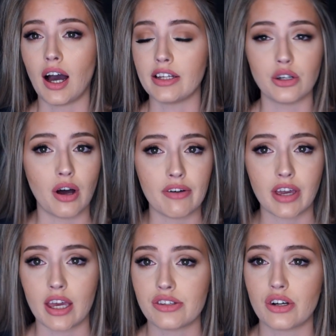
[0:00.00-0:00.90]
I don't have
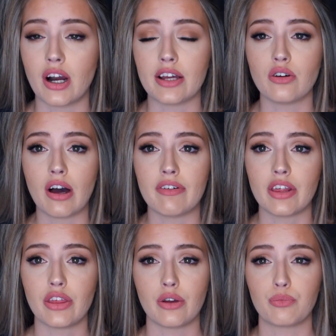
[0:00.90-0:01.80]
cancer. I don't have
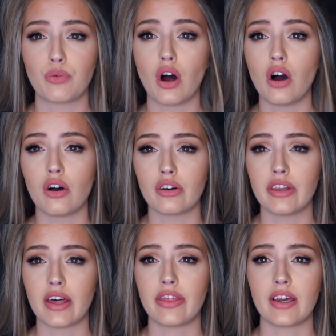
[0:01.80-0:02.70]
anything wrong
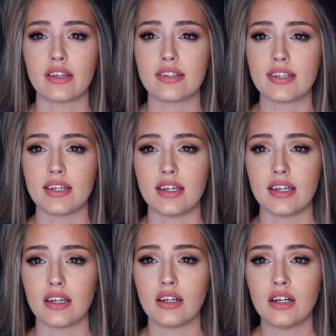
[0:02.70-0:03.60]
that they can
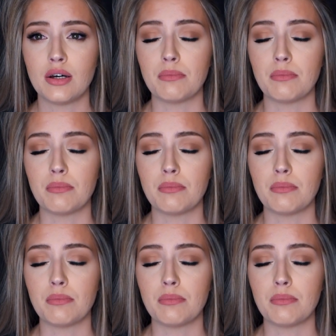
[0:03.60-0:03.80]
see